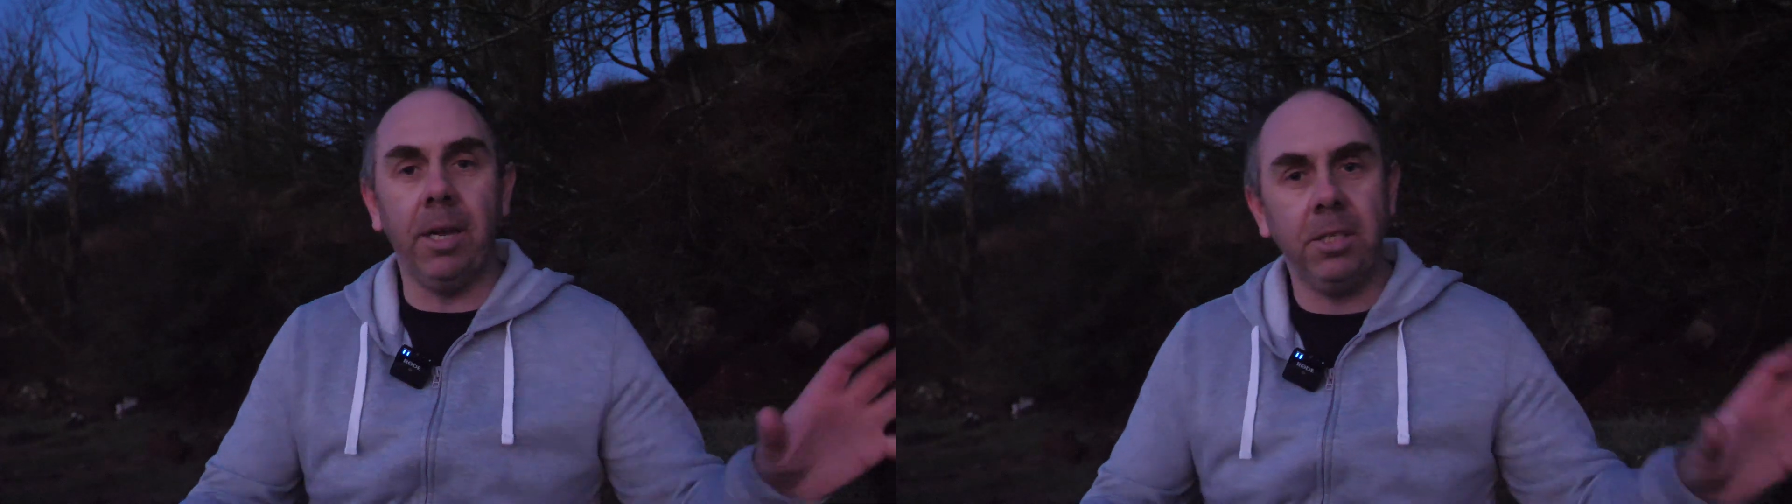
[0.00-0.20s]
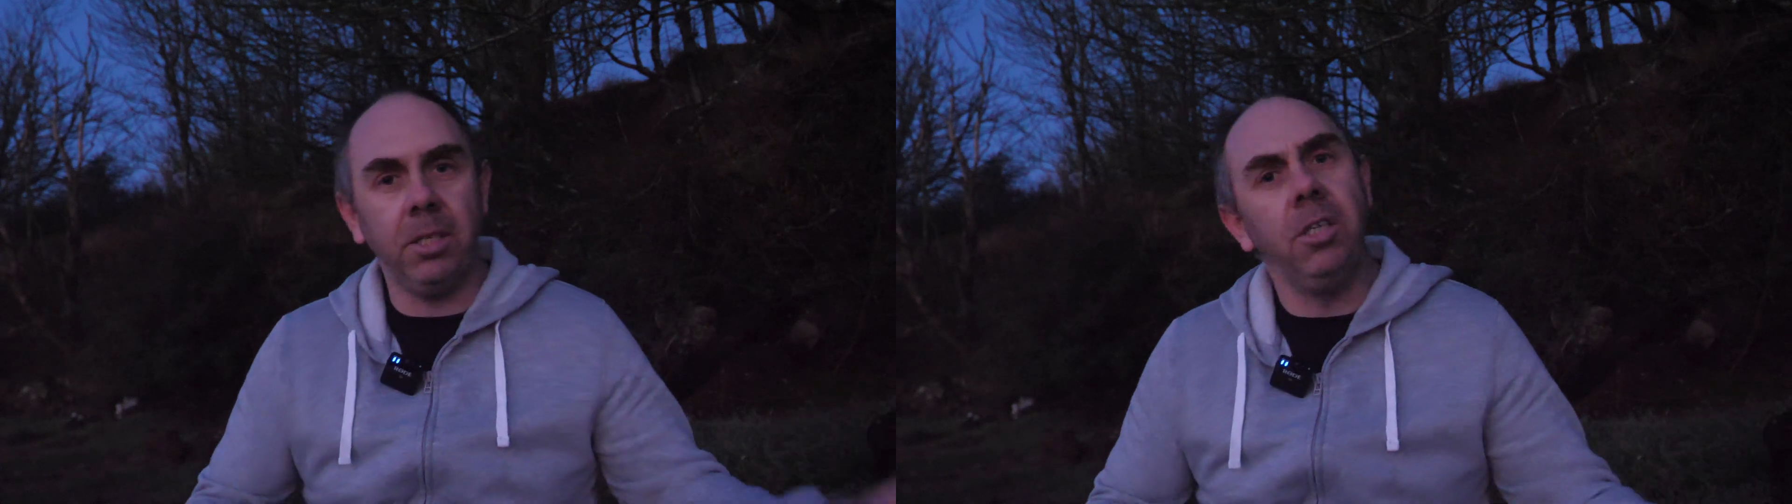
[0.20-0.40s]

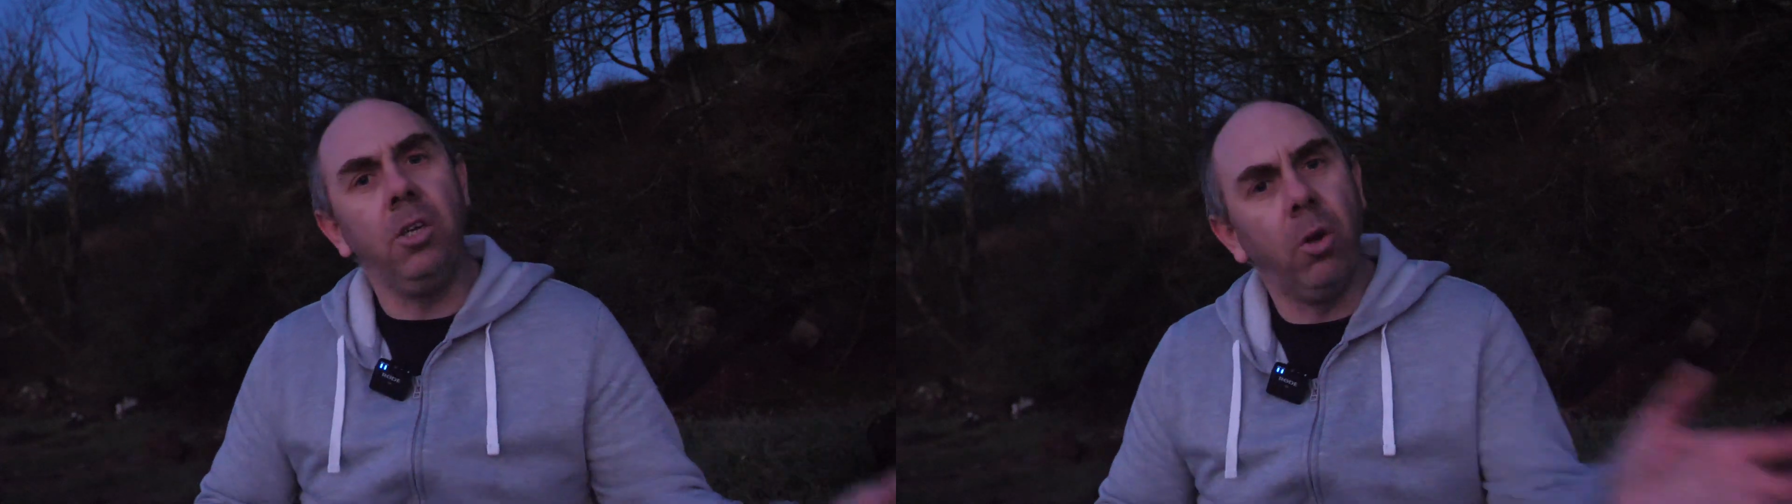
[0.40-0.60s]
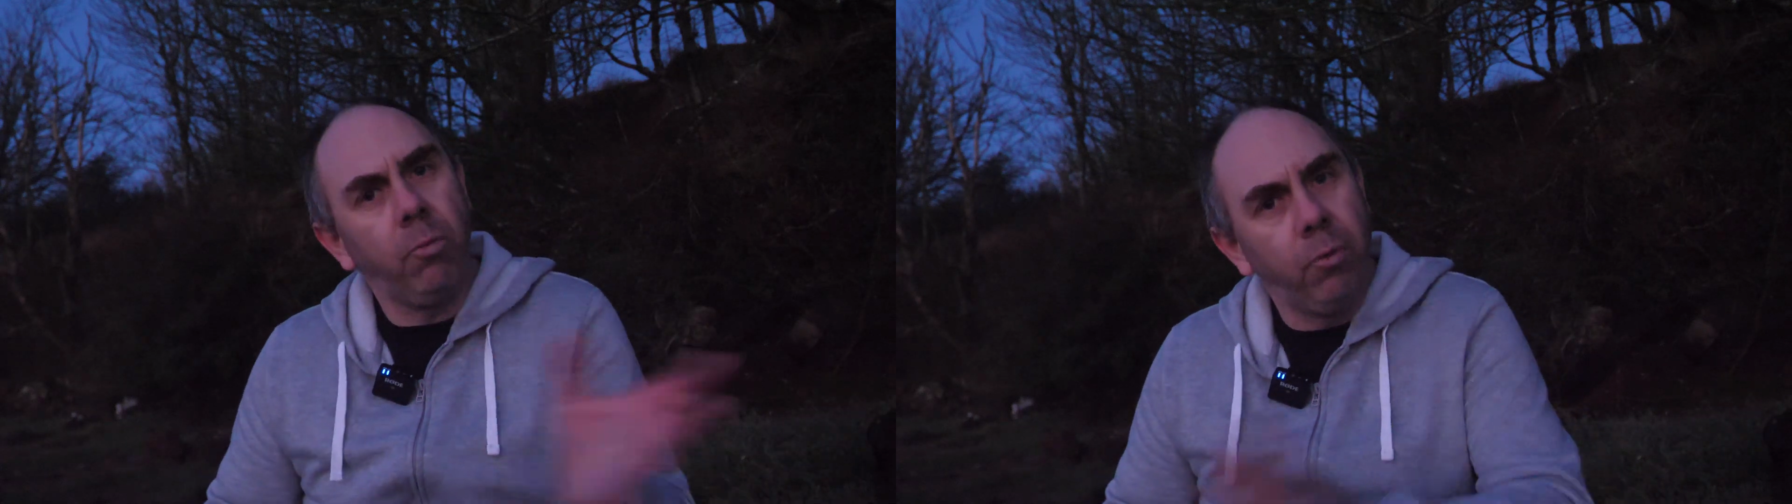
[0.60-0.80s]
I see
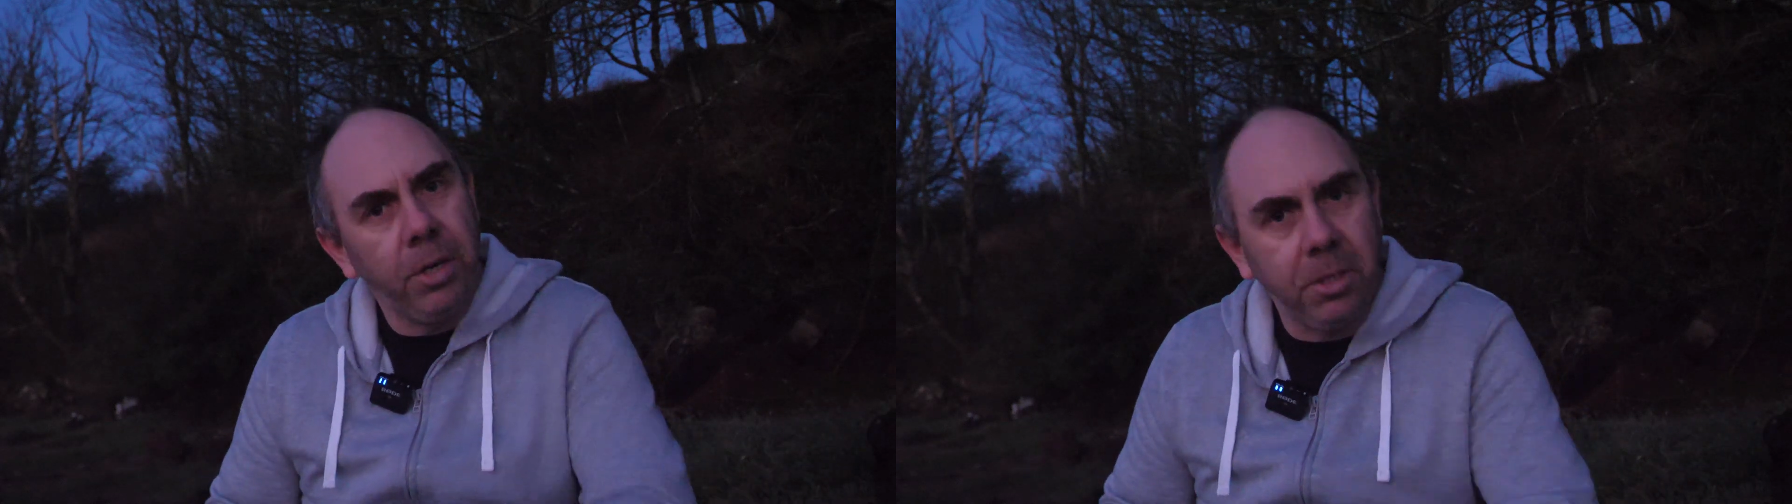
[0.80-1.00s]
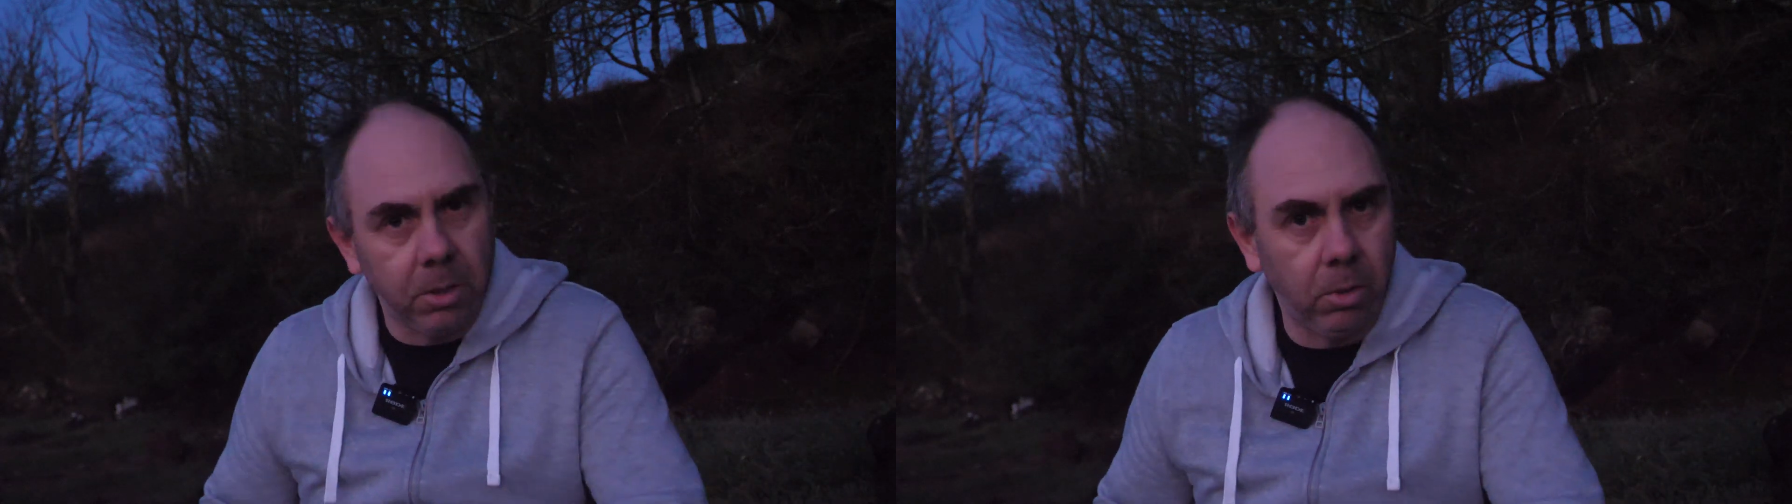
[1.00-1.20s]
no
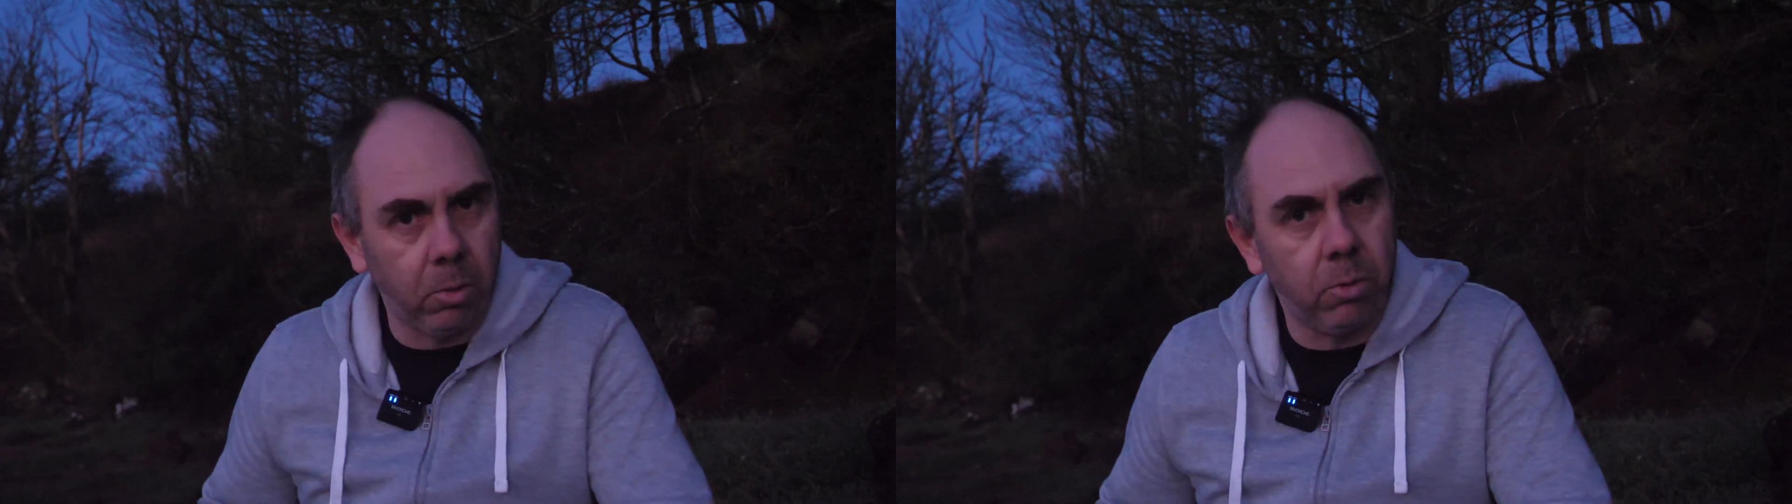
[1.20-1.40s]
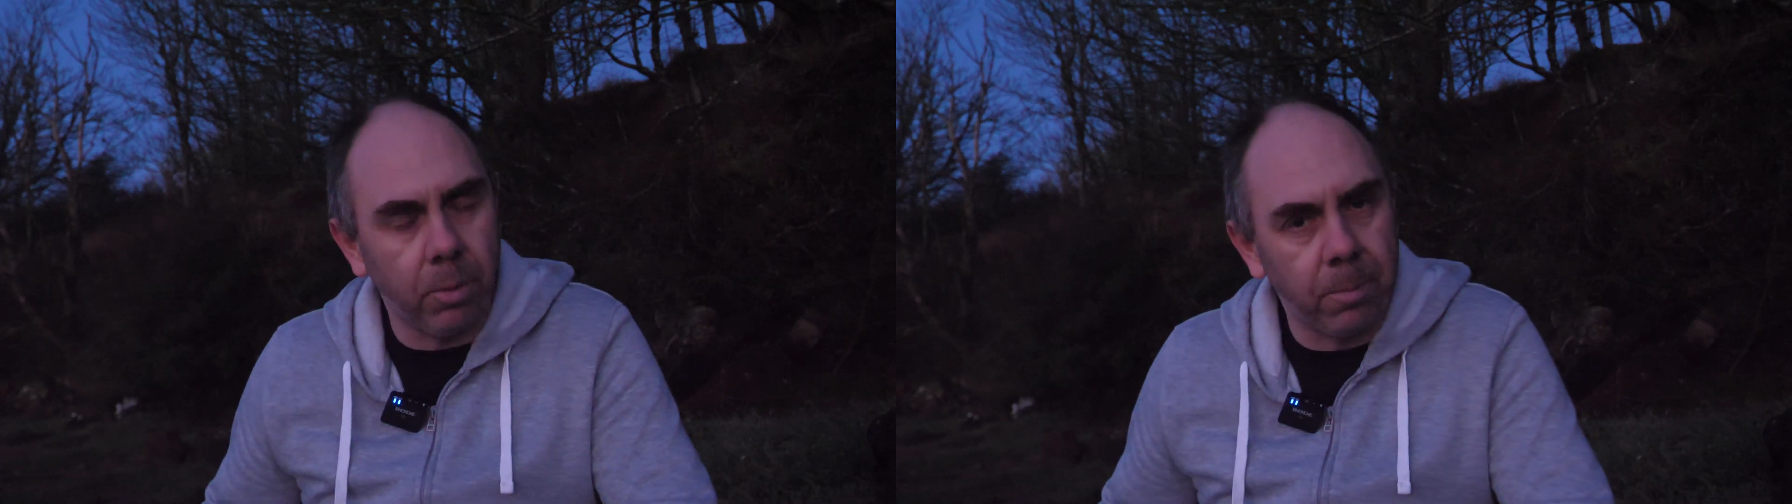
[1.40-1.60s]
reason
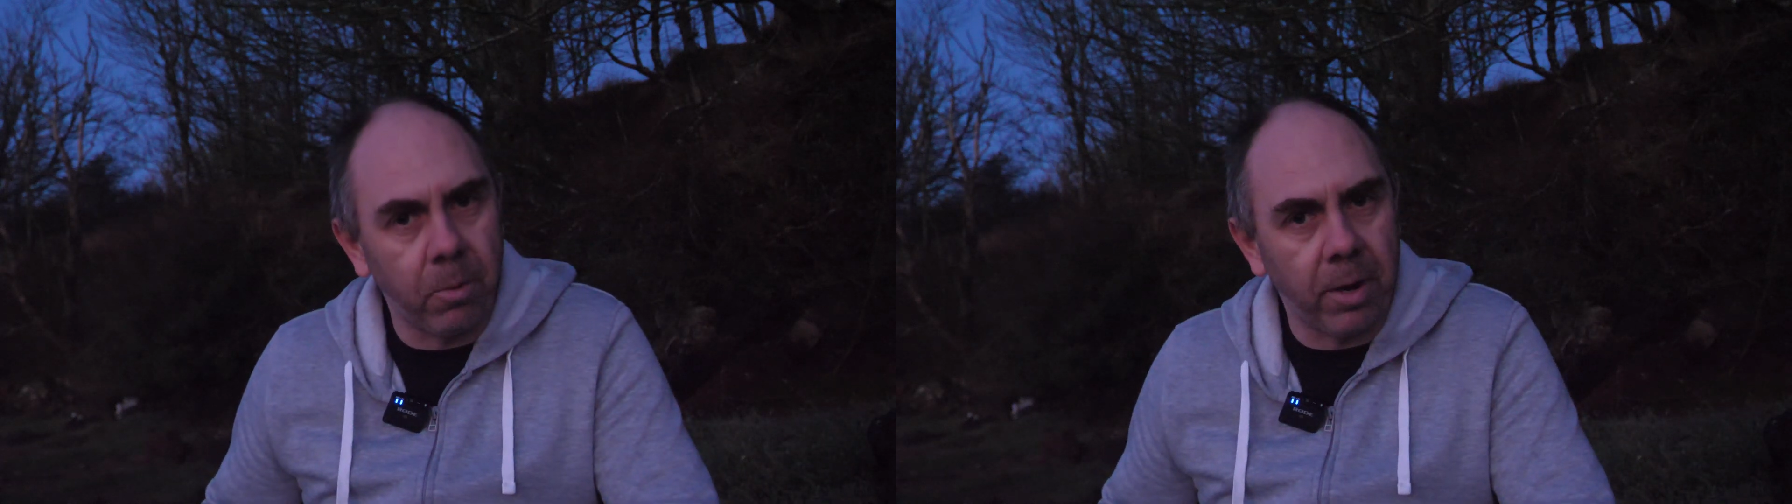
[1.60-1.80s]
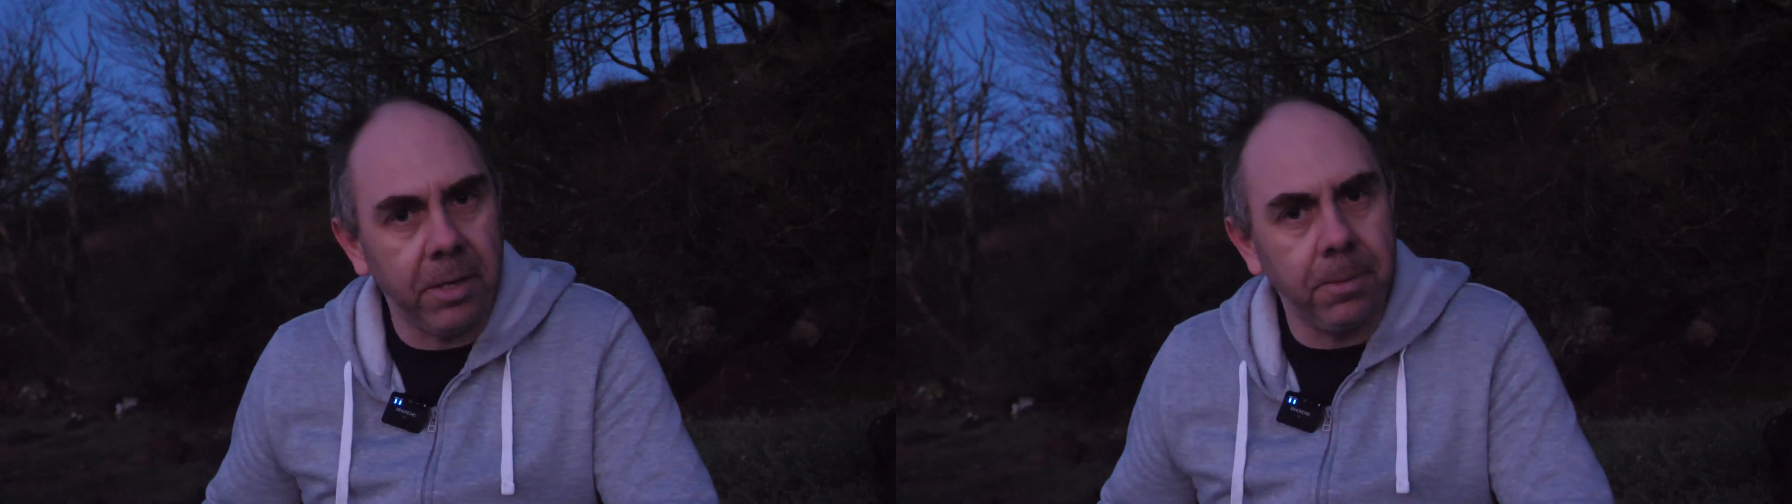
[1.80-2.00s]
not to
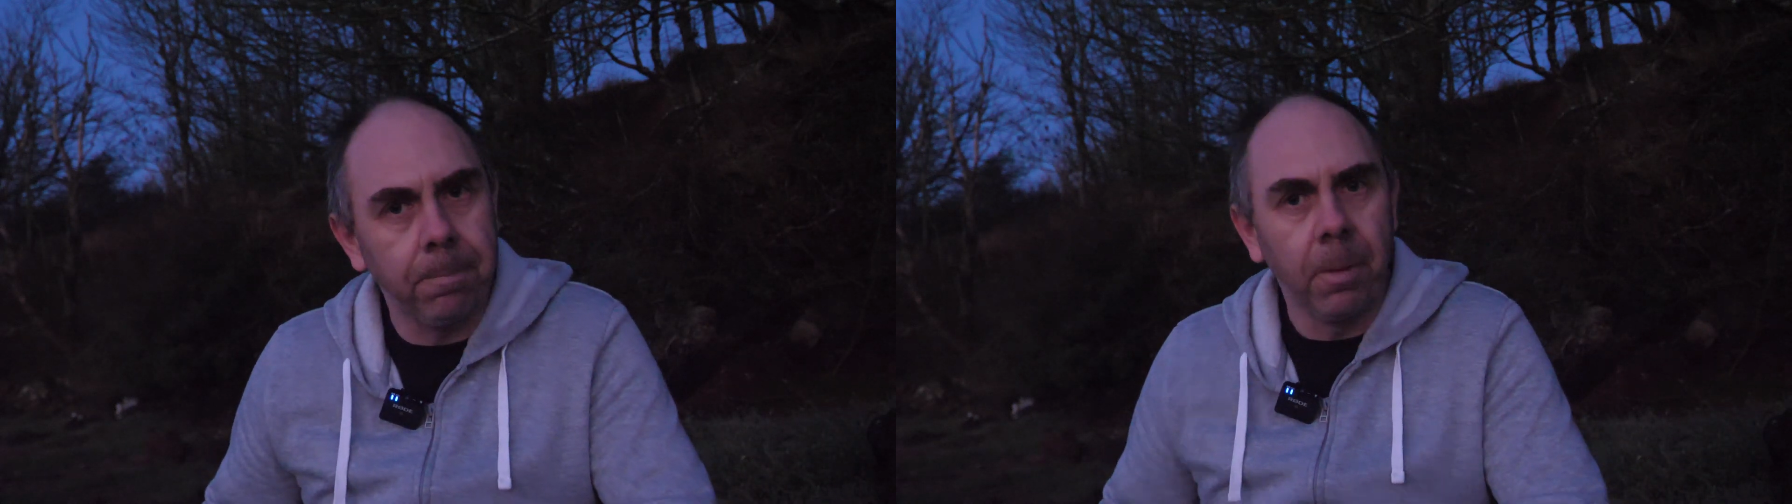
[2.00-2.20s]
upgrade.